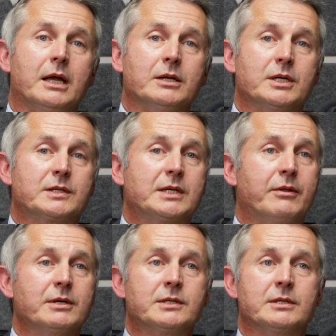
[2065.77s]
and just
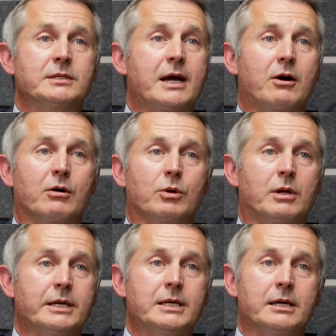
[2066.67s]
said, this is a
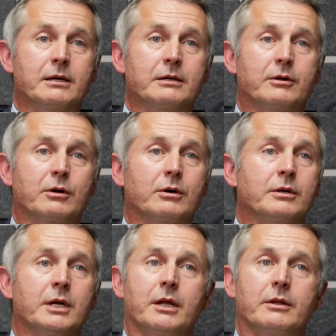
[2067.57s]
terrible idea.
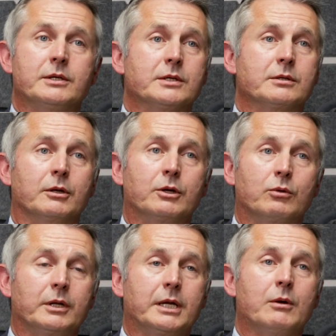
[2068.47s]
This is
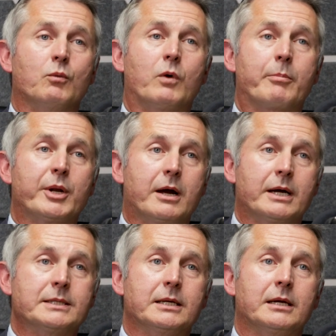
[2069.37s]
literally
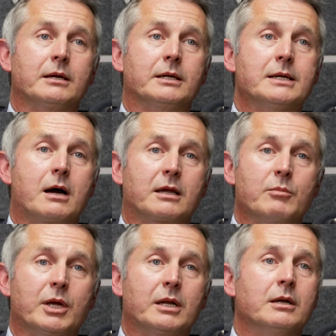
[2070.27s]
weaponizing a
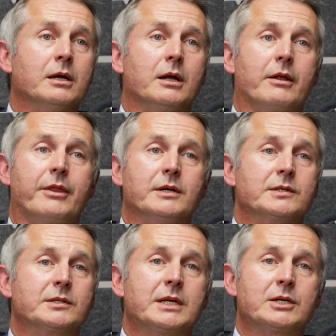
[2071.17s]
document that
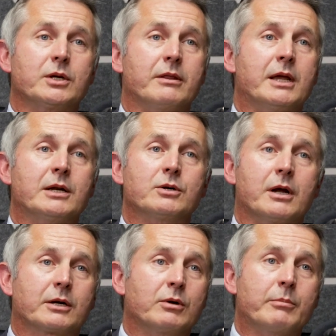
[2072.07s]
is essentially the
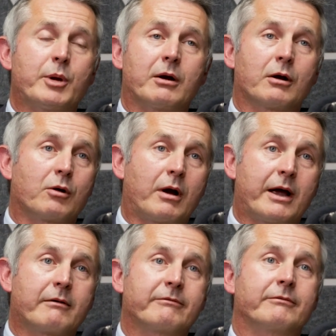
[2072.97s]
introductory
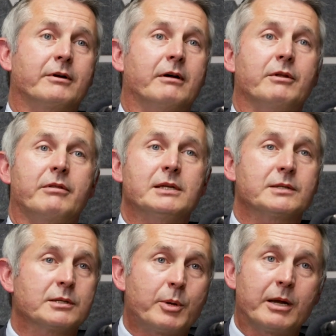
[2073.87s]
paragraph of a
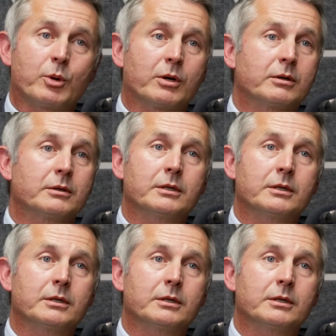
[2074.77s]
thesis paper.